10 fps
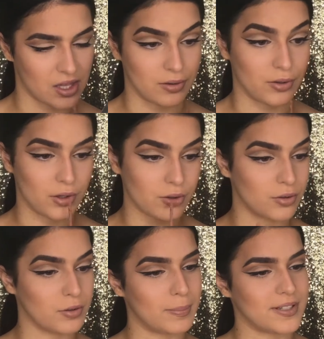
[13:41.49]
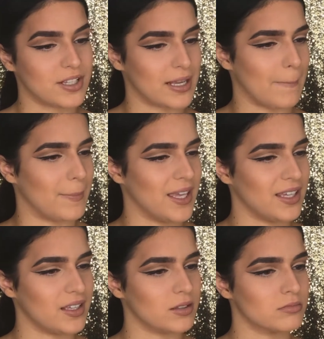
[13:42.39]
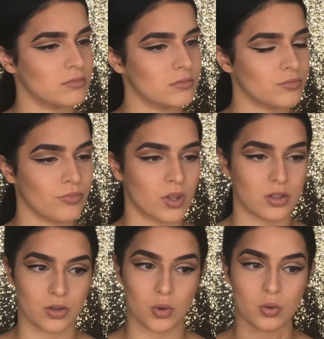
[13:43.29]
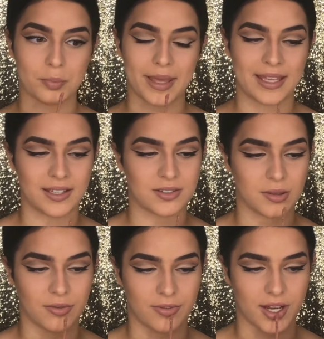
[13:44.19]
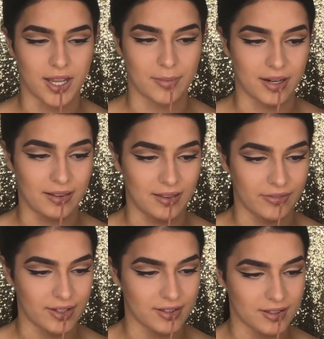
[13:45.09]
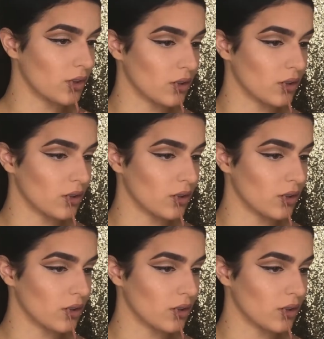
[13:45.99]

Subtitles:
nude, but it's got like a pink, cool pink sort of vibe, and I love it.